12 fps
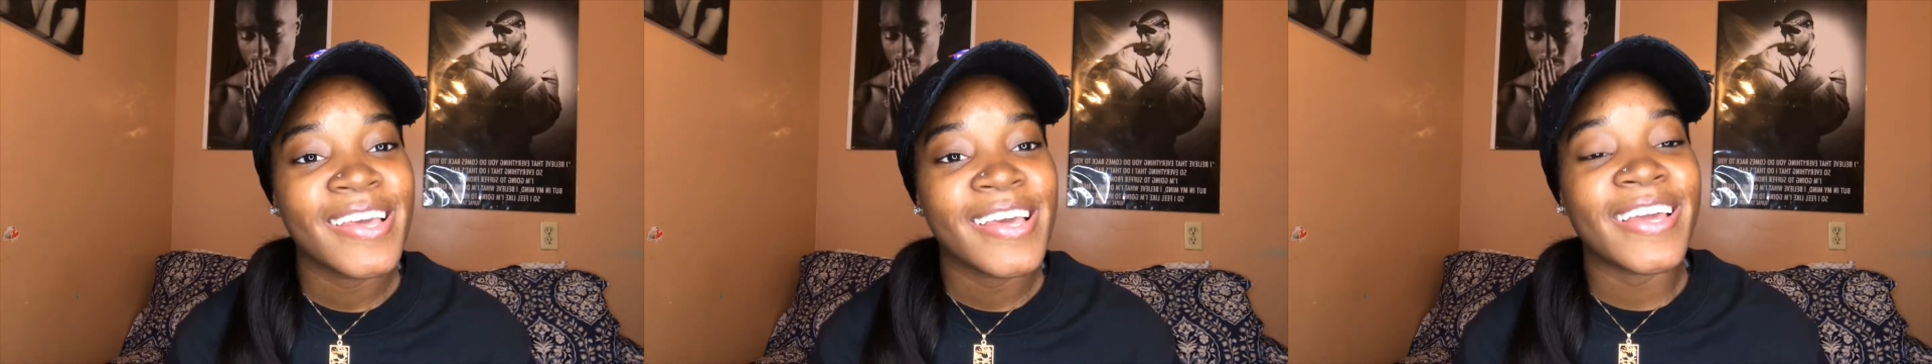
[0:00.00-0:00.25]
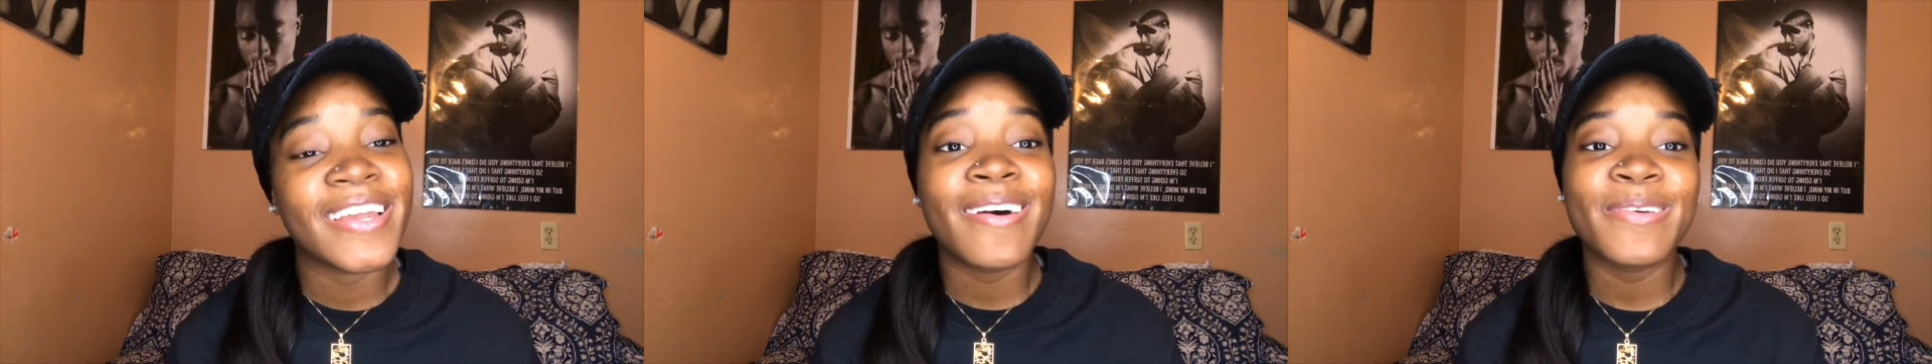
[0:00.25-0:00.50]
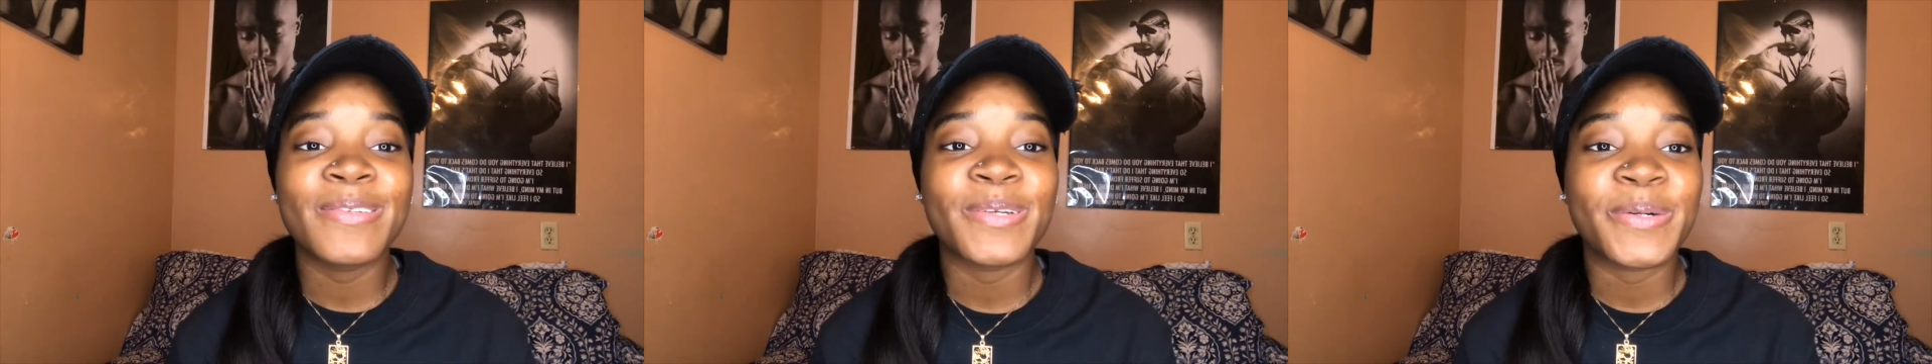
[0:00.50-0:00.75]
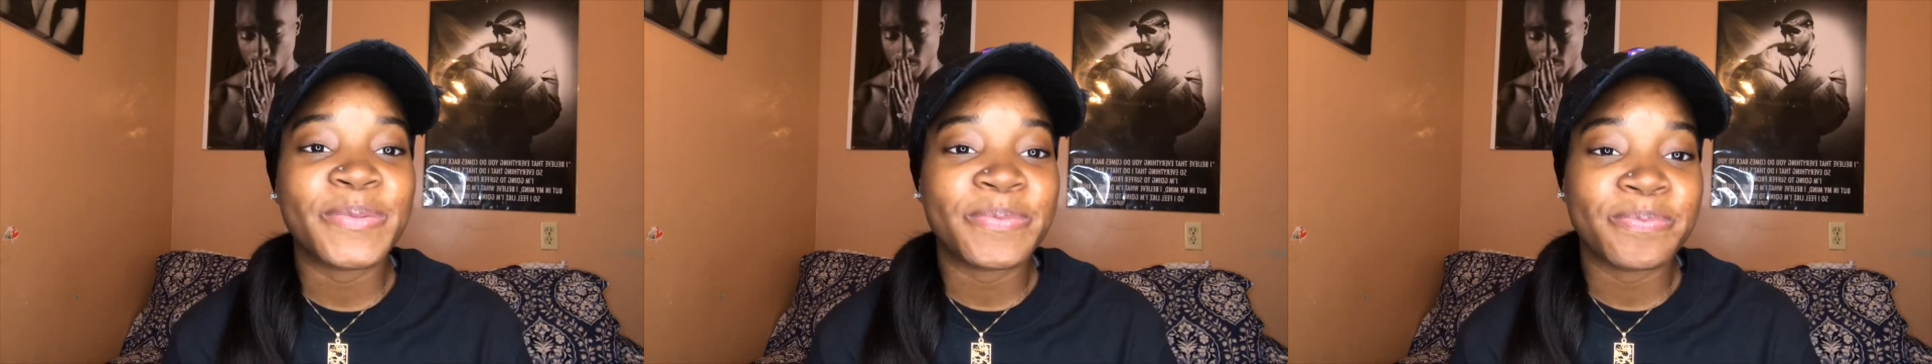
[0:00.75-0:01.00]
and
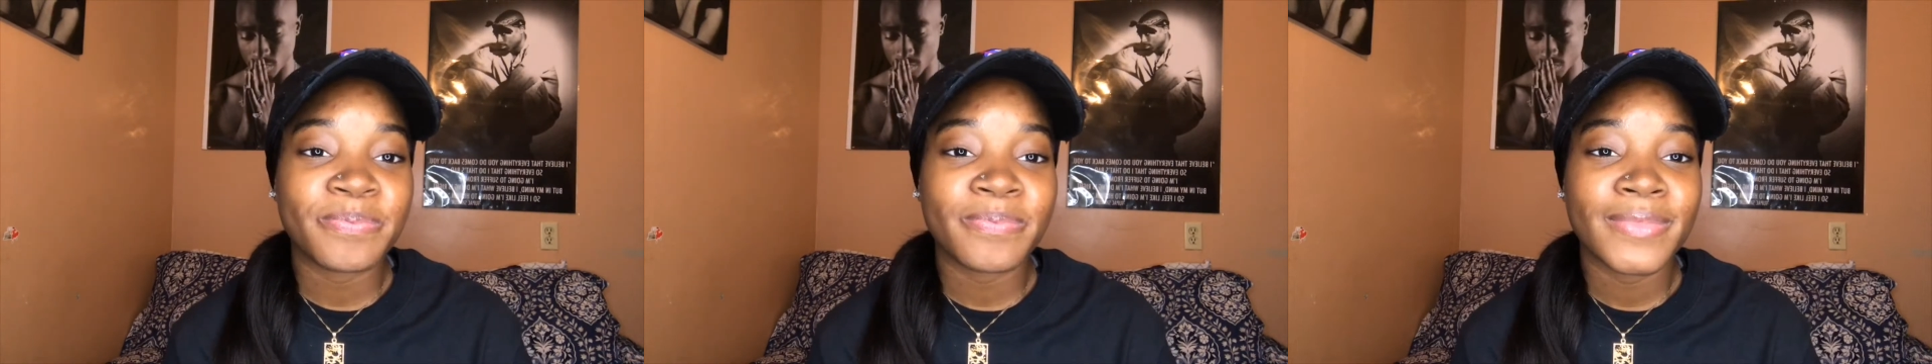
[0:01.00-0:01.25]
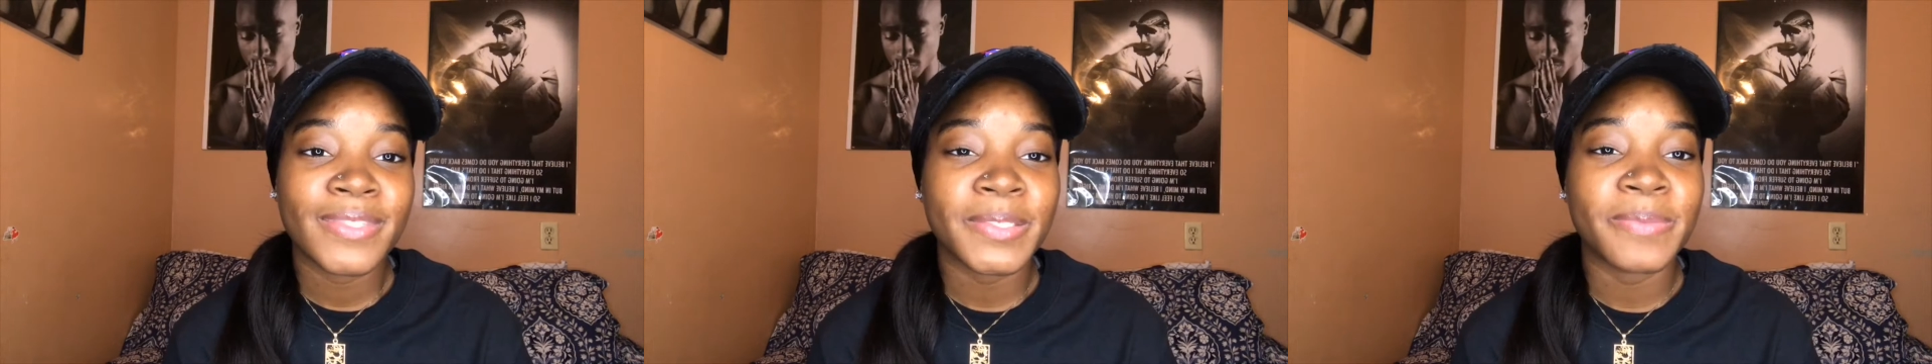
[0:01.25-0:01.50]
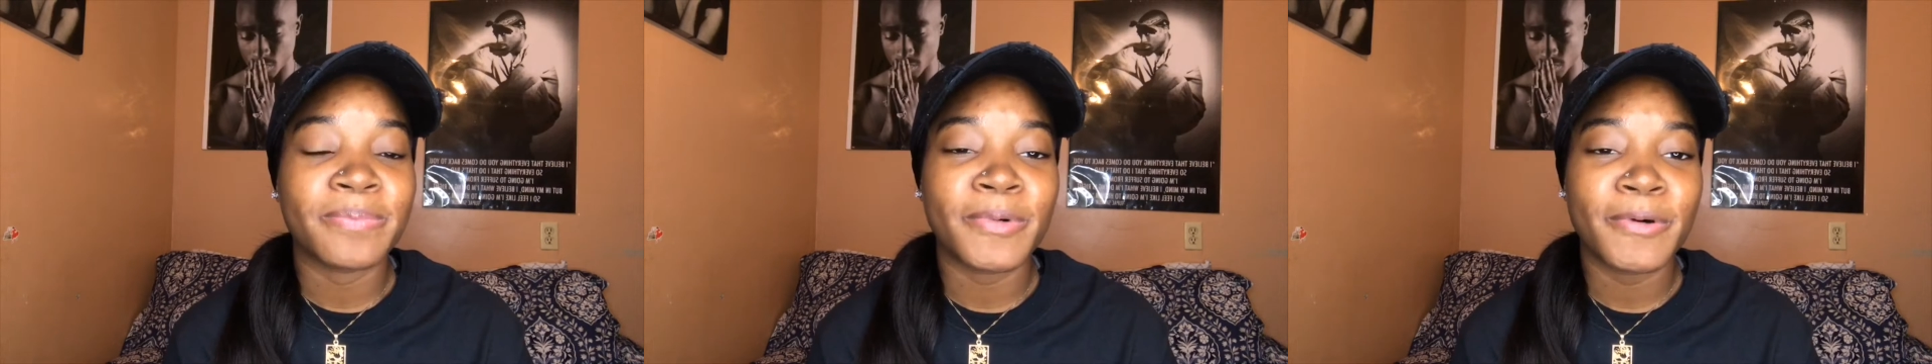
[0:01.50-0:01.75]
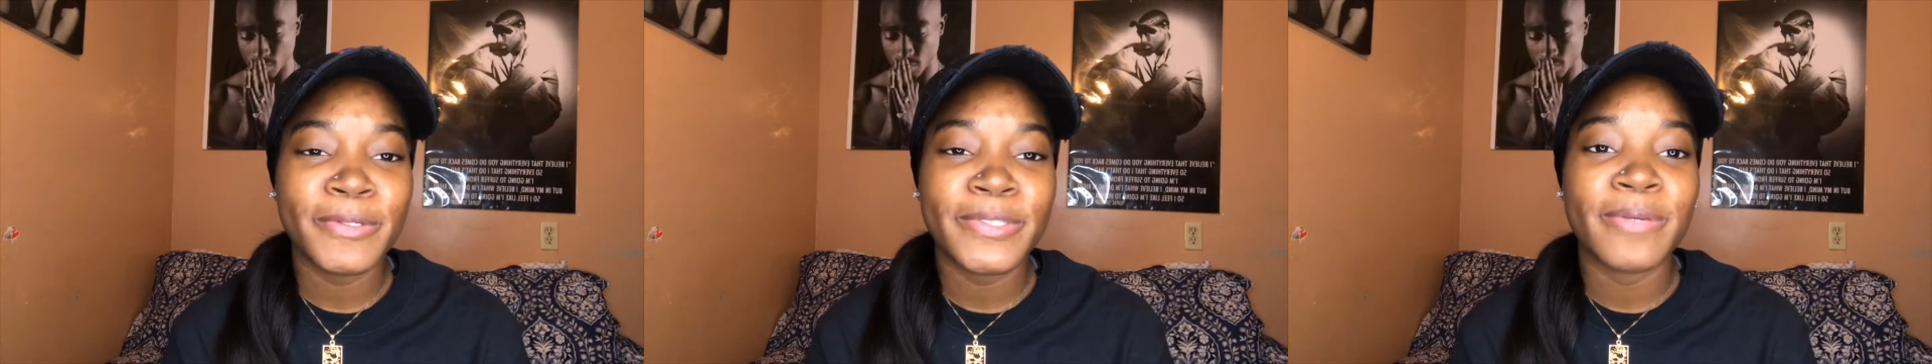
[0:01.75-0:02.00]
also,
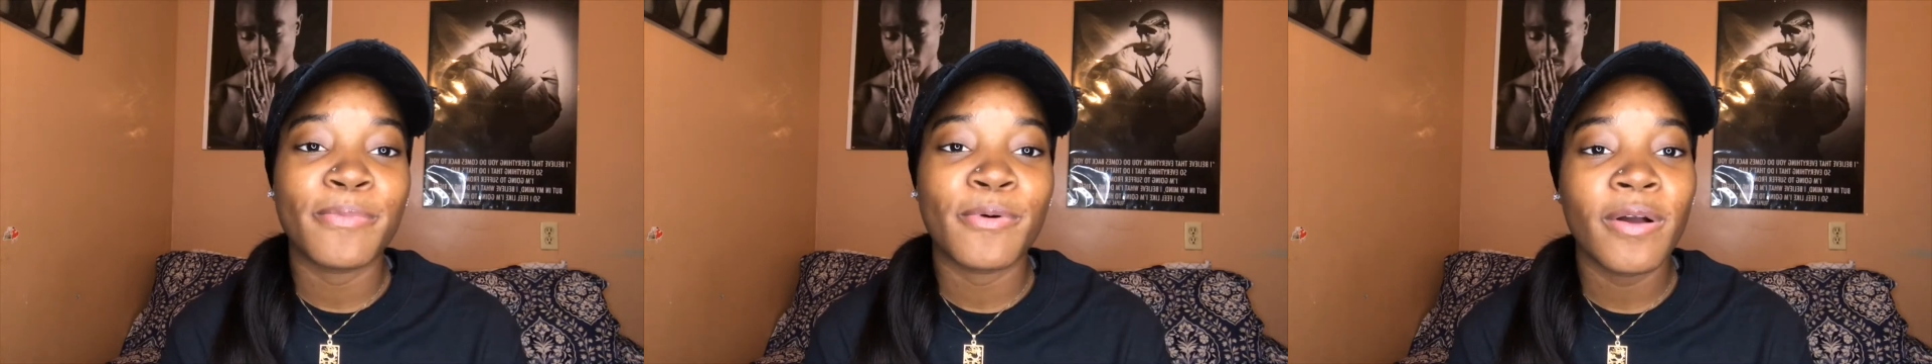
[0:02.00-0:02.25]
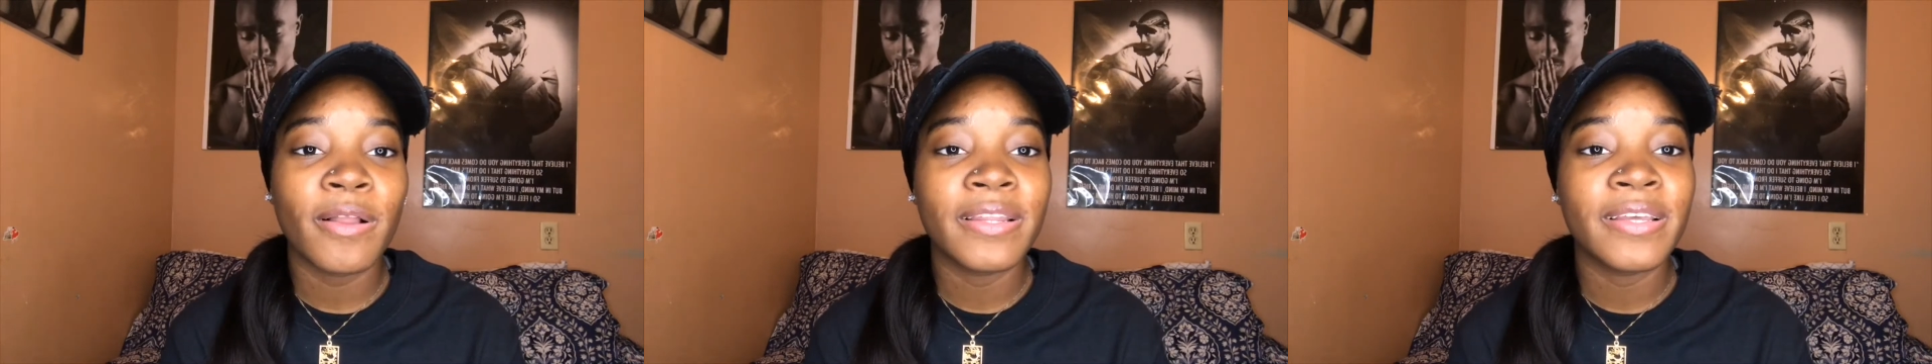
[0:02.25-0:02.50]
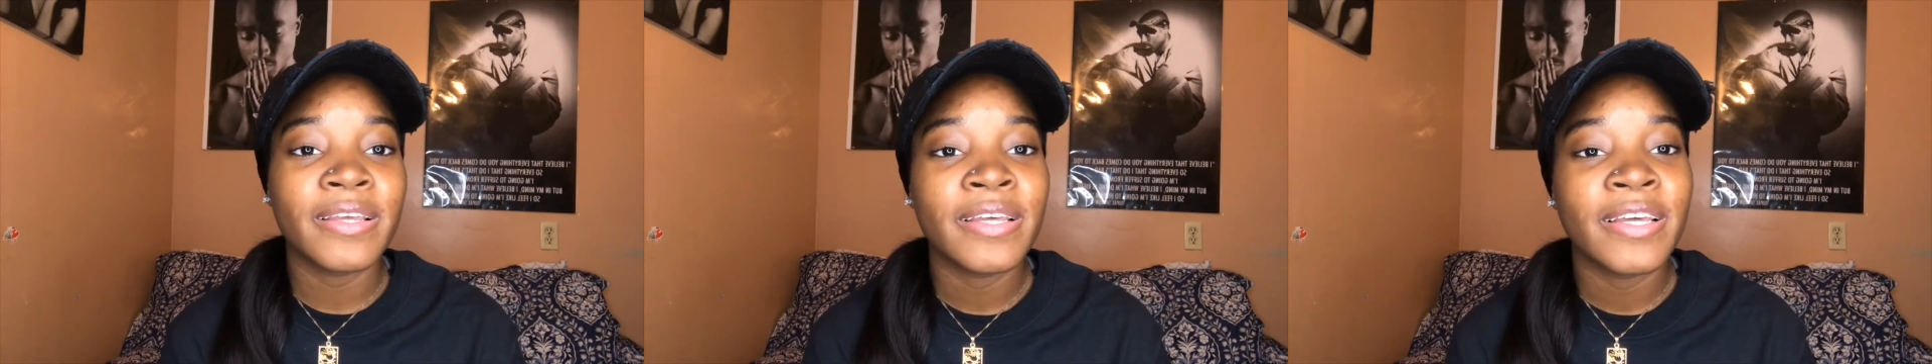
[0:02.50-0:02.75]
most importantly,